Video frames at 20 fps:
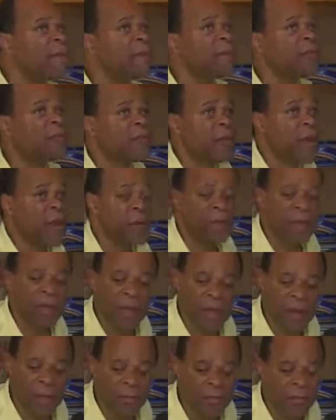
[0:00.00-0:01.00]
Safety
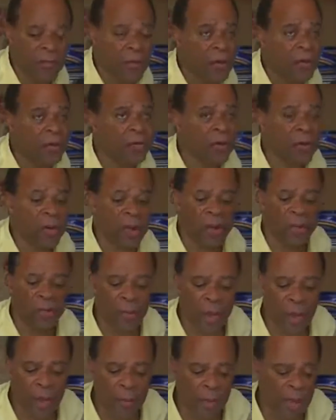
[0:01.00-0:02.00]
comes first, so that's
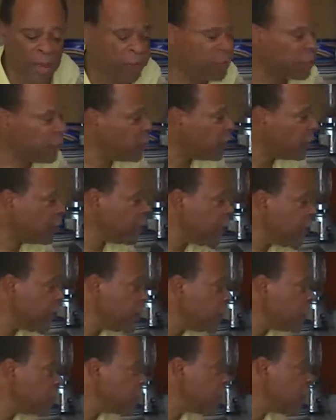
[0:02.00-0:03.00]
why I make sure the
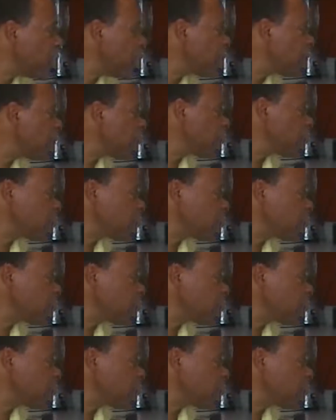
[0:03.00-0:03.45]
fire is off.